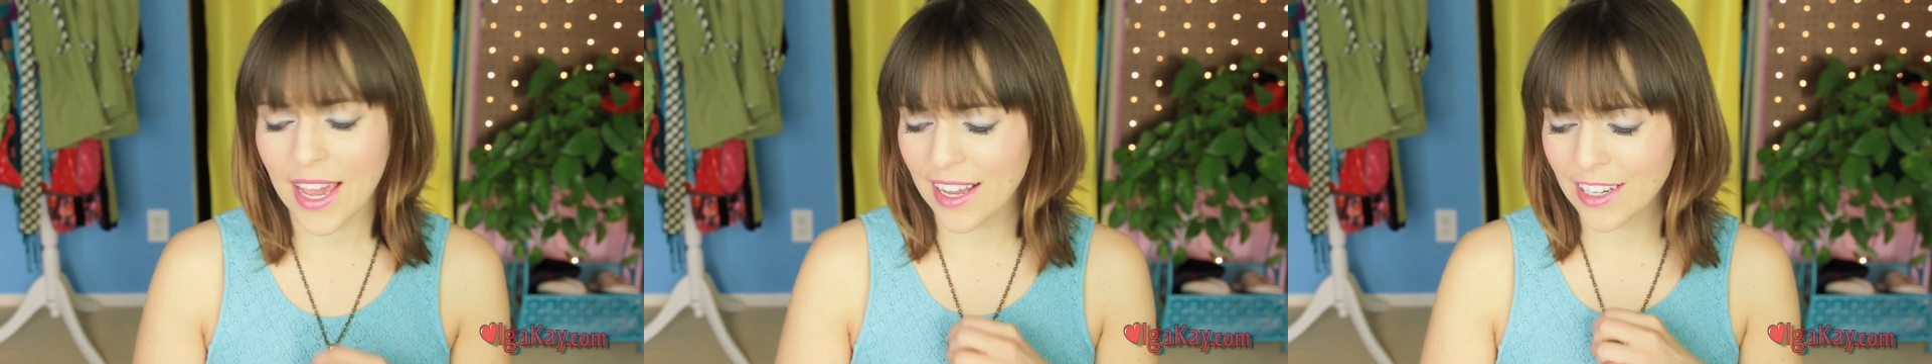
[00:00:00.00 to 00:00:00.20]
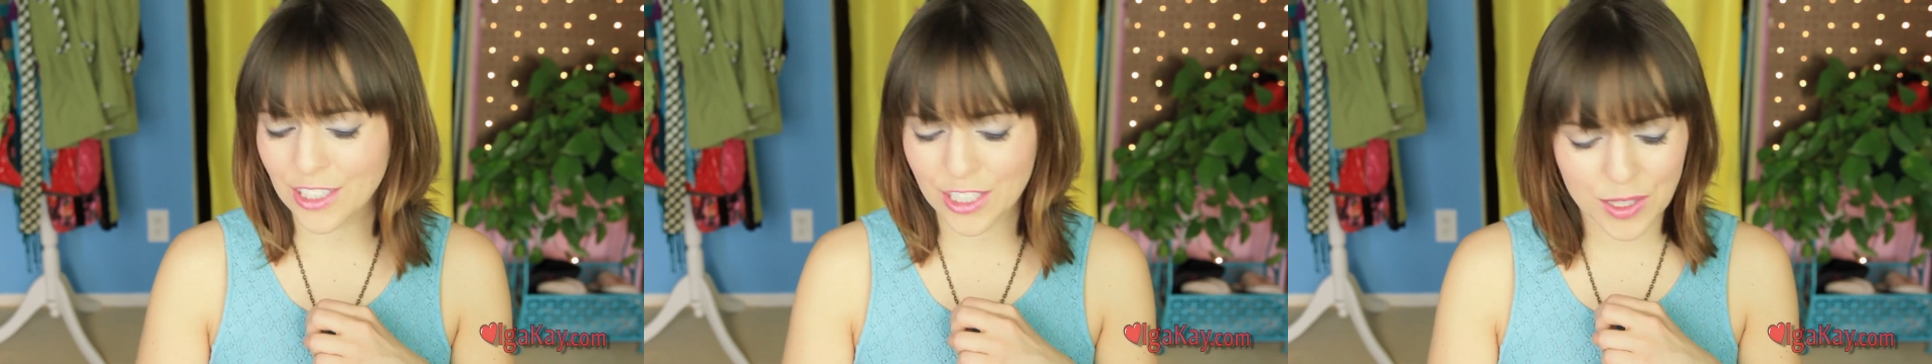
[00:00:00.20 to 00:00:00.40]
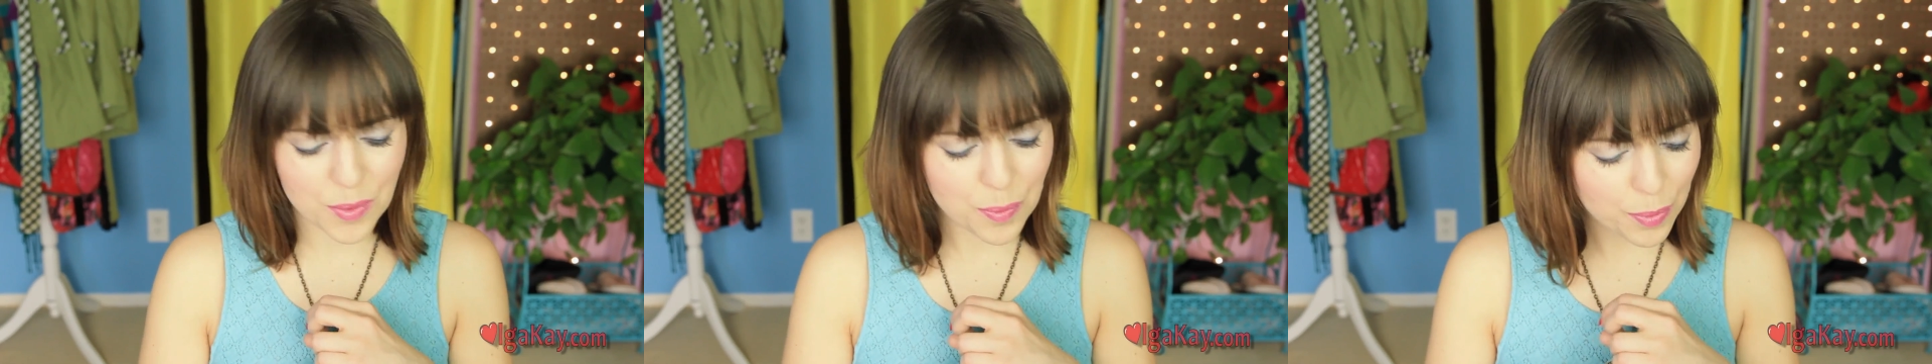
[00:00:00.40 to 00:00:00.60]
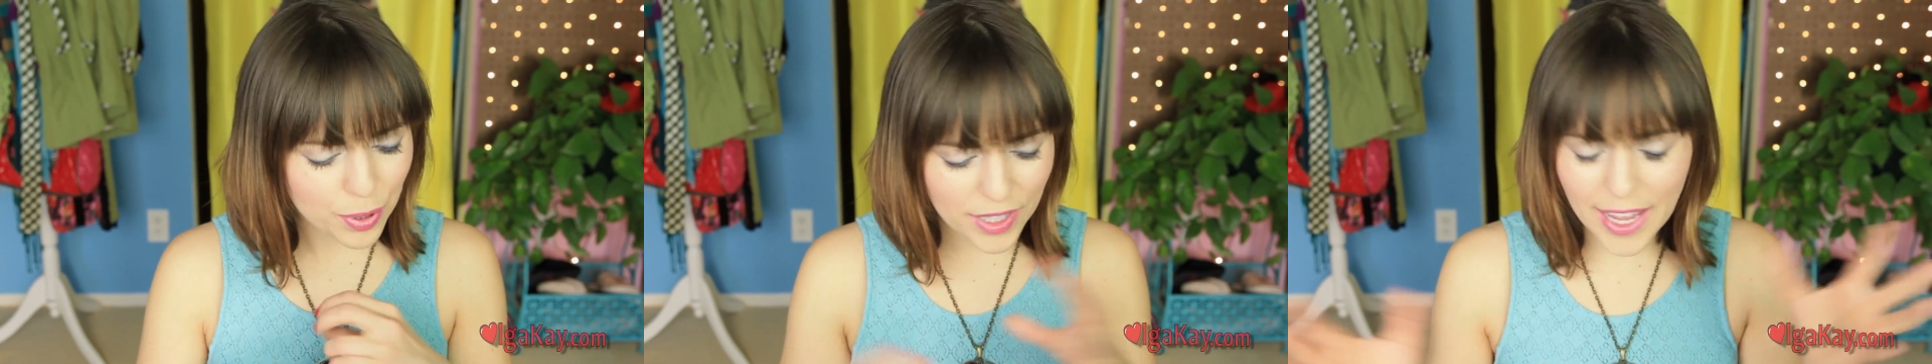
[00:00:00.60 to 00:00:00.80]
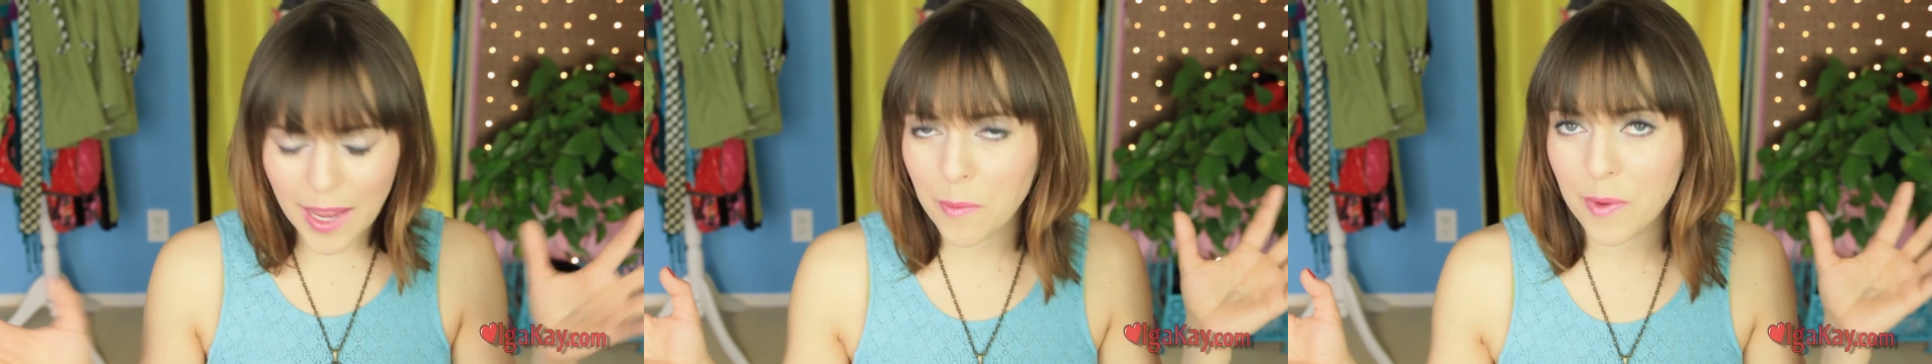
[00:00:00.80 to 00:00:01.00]
and just
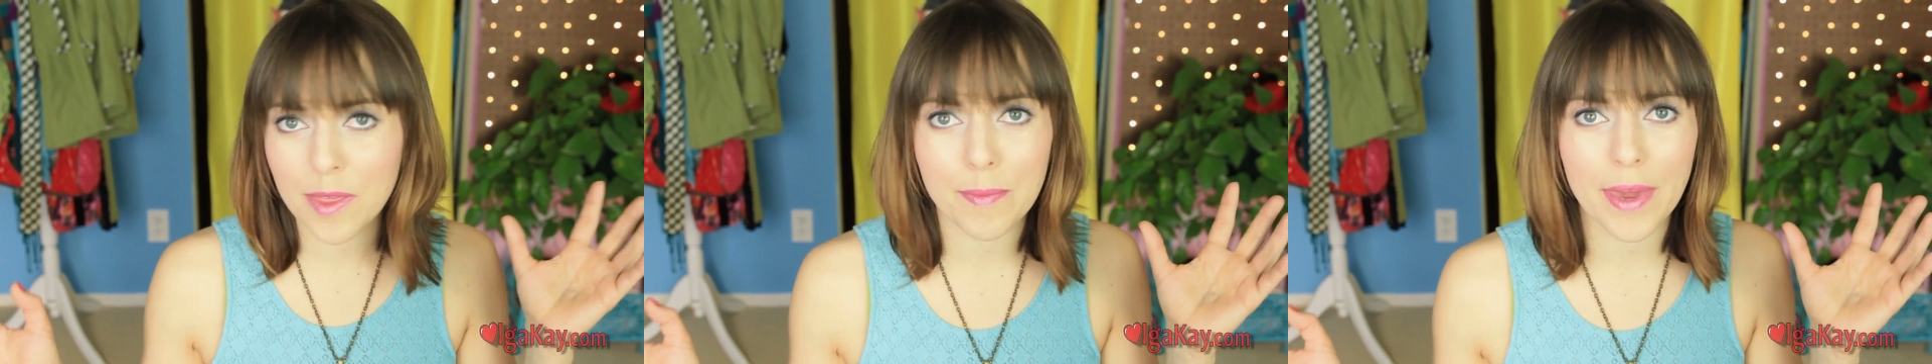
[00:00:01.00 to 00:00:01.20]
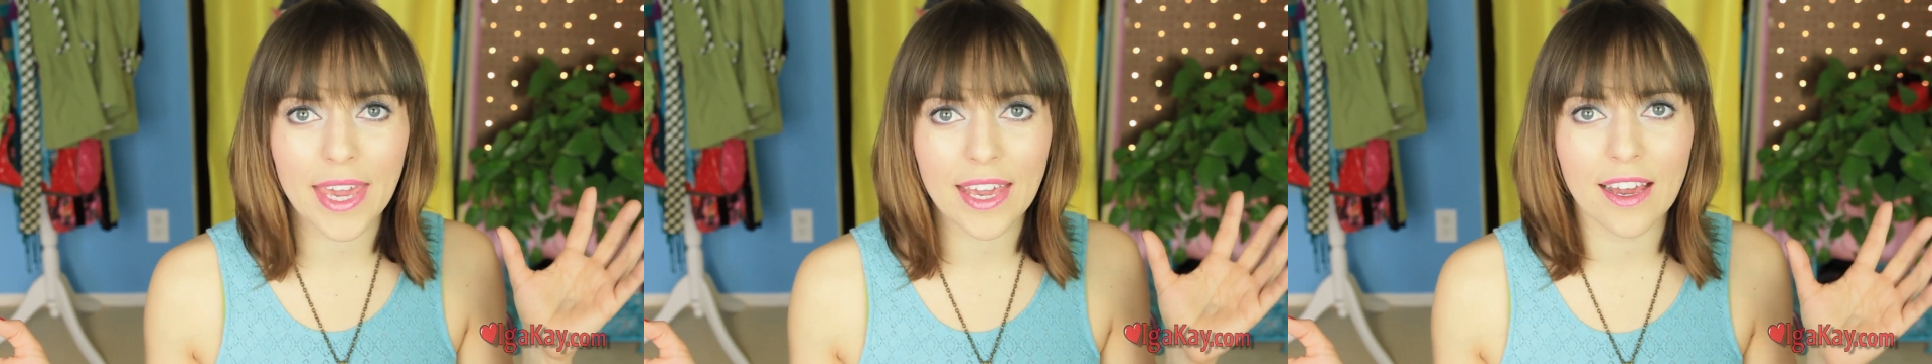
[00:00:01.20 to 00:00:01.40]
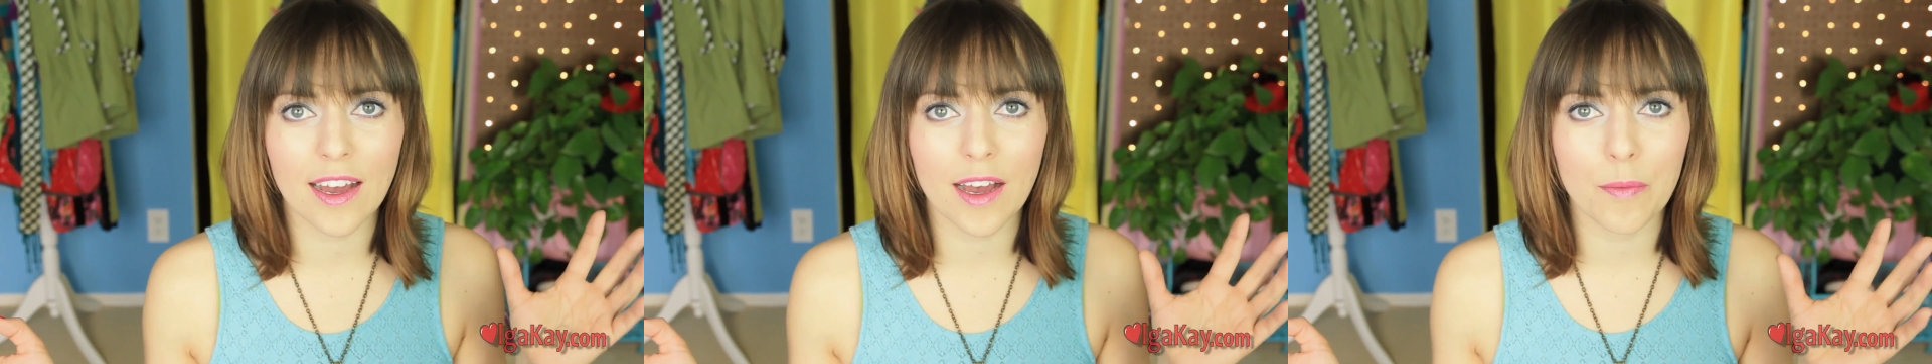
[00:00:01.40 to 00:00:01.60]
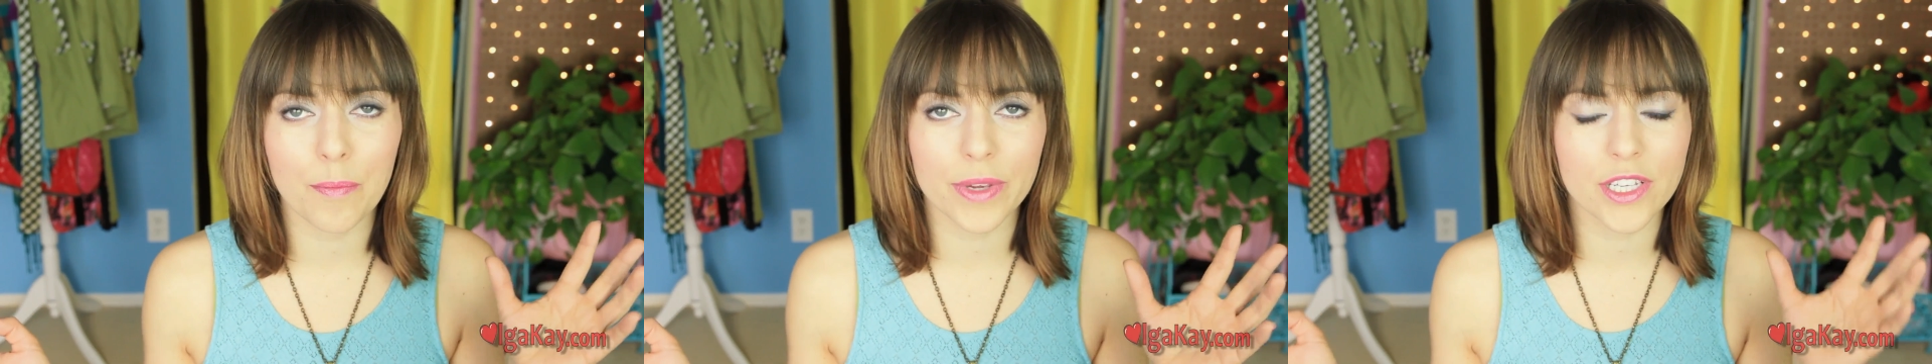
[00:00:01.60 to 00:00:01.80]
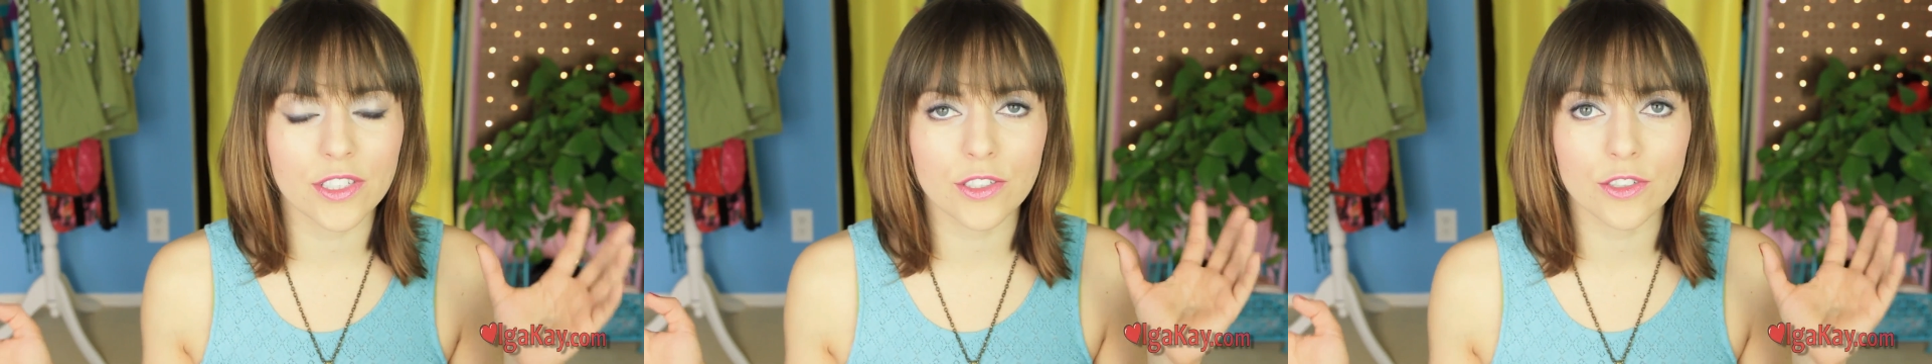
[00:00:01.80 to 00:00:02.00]
play with makeup
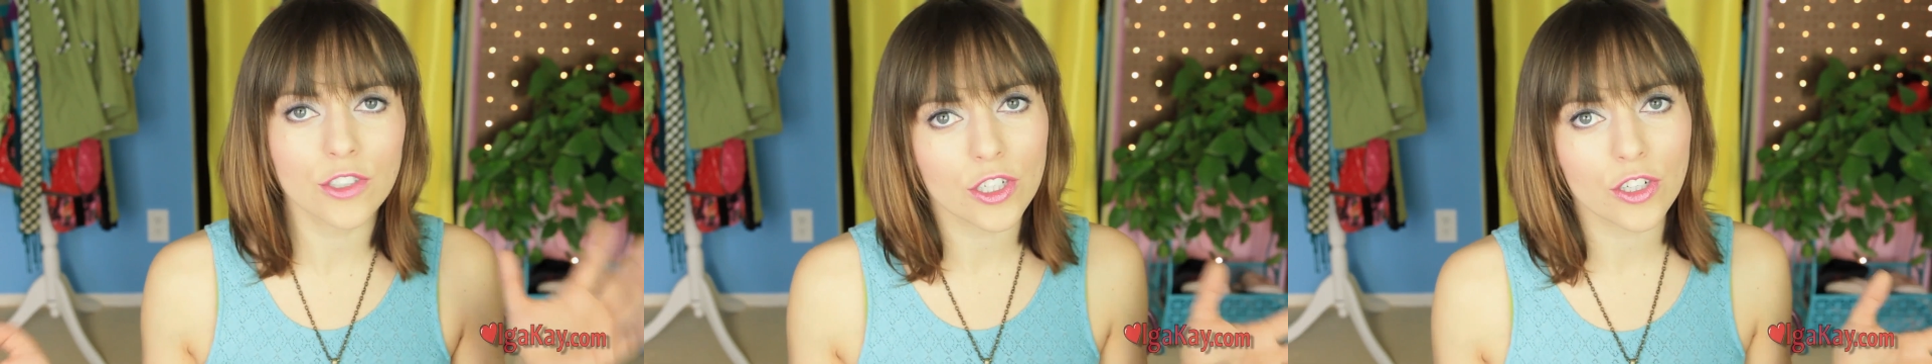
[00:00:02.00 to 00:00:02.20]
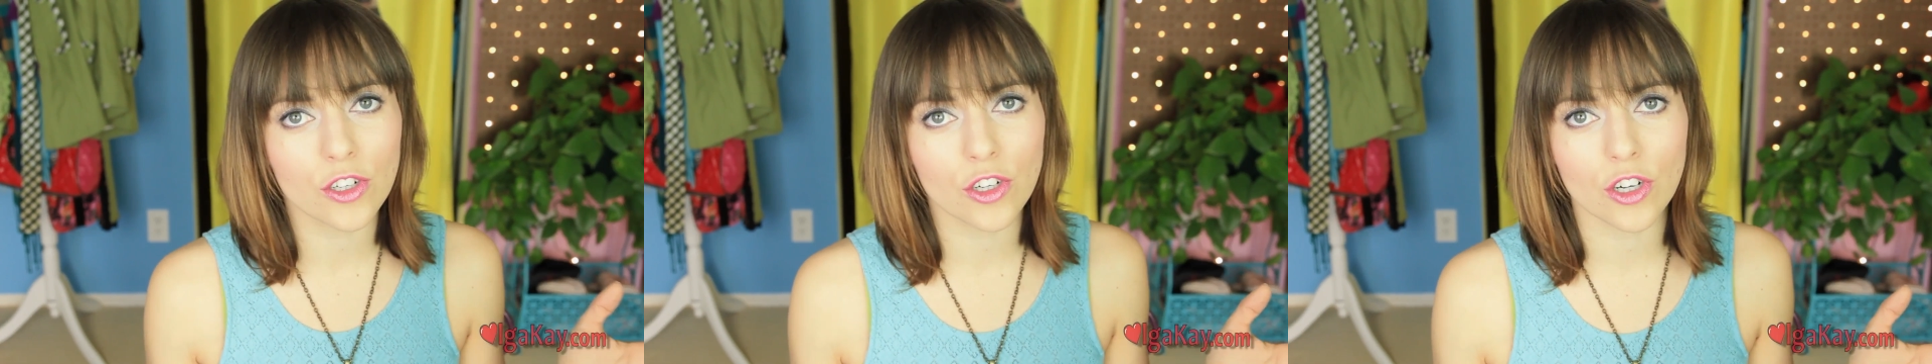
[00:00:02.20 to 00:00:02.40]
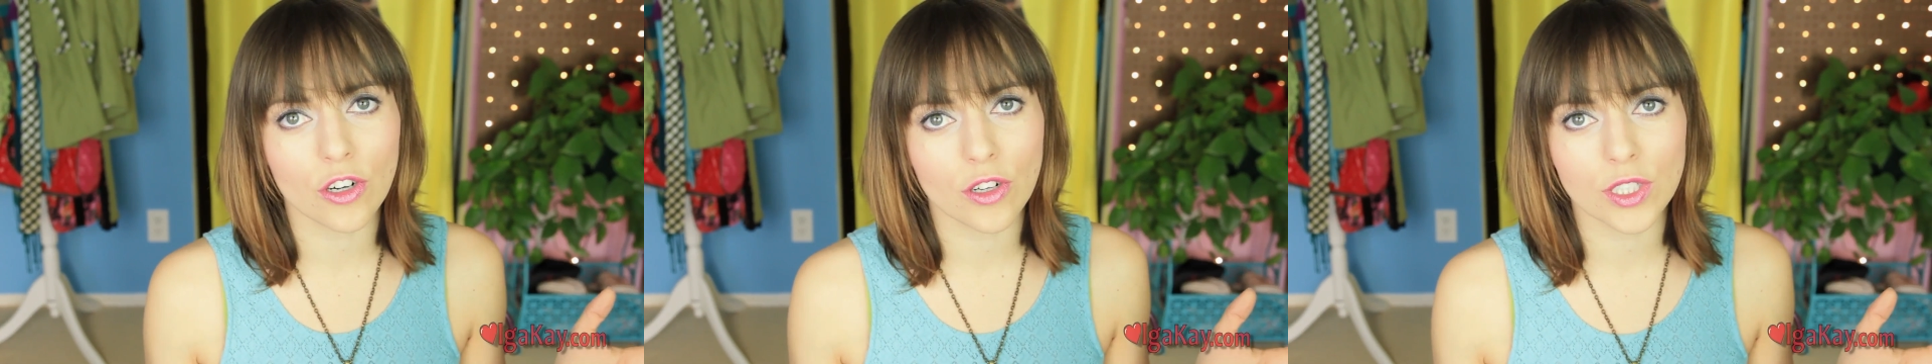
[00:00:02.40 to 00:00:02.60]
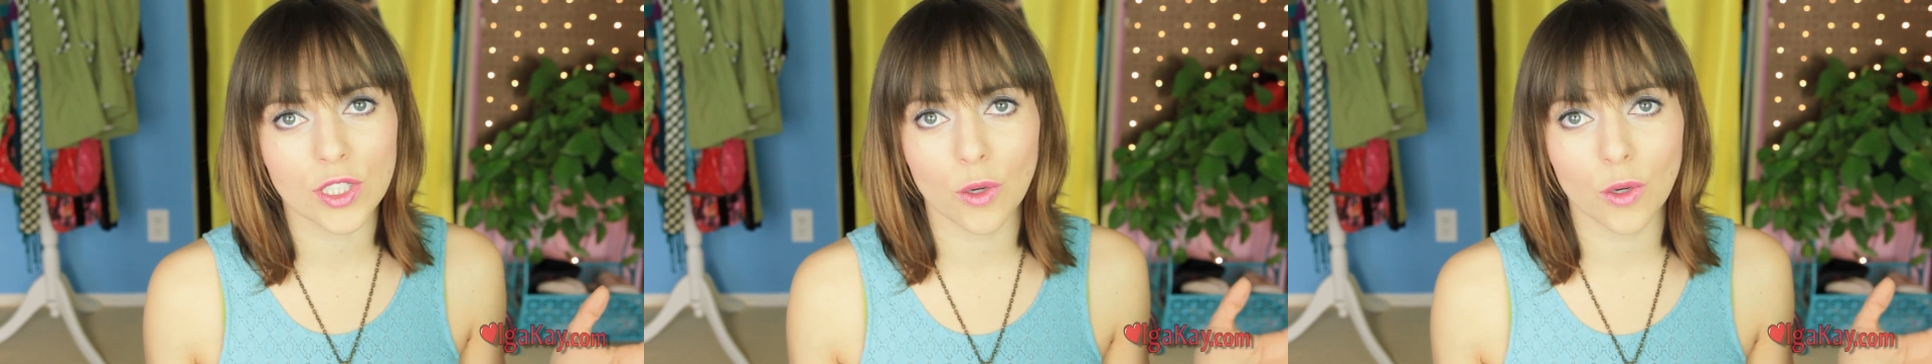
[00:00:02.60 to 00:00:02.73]
because you're a girl,